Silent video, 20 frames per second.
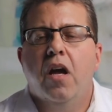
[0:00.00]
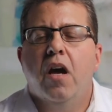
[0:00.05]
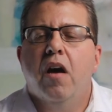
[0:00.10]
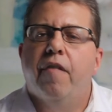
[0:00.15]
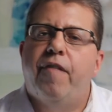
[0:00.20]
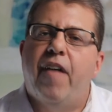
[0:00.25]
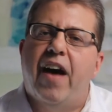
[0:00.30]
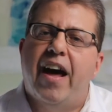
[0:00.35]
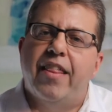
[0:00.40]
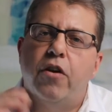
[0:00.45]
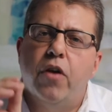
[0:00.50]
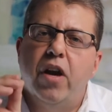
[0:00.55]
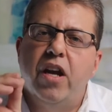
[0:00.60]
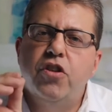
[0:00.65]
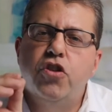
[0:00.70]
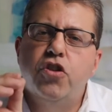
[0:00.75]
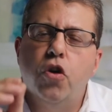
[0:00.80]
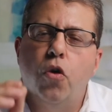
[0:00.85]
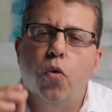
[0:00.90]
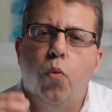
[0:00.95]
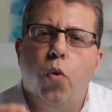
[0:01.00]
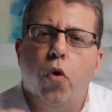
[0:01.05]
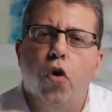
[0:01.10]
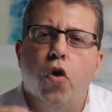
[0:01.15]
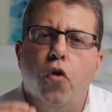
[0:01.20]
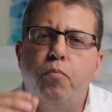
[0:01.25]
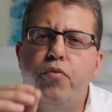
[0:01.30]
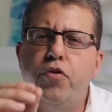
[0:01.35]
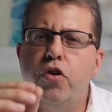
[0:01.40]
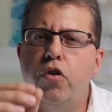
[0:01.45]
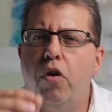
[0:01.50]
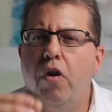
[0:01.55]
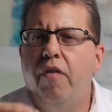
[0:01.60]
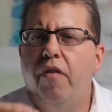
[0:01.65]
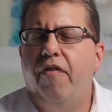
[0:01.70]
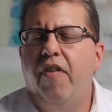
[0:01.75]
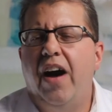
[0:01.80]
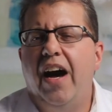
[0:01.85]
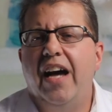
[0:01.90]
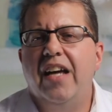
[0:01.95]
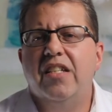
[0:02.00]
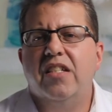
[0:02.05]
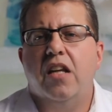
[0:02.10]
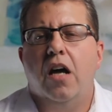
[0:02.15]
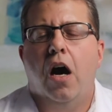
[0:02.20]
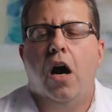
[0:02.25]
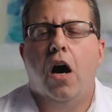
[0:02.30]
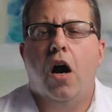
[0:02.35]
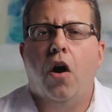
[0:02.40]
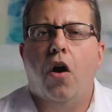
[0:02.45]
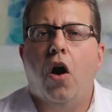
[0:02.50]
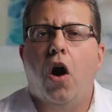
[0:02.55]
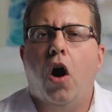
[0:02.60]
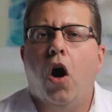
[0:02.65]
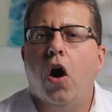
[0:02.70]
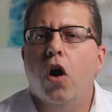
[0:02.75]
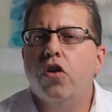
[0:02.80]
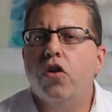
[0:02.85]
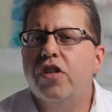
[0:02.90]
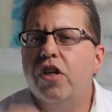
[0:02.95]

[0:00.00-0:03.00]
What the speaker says: Father, as your Word purifies our hearts,